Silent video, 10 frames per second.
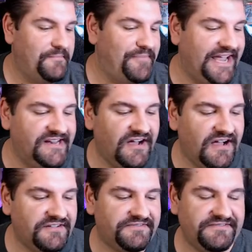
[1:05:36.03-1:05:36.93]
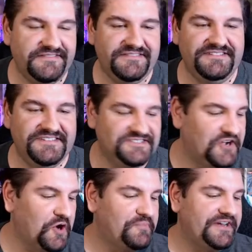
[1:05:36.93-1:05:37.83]
Paid off to
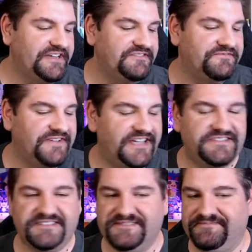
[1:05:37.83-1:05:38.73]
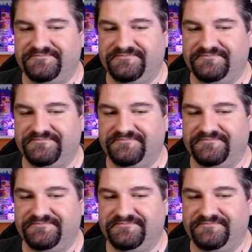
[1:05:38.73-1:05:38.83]
open Hidden Fates.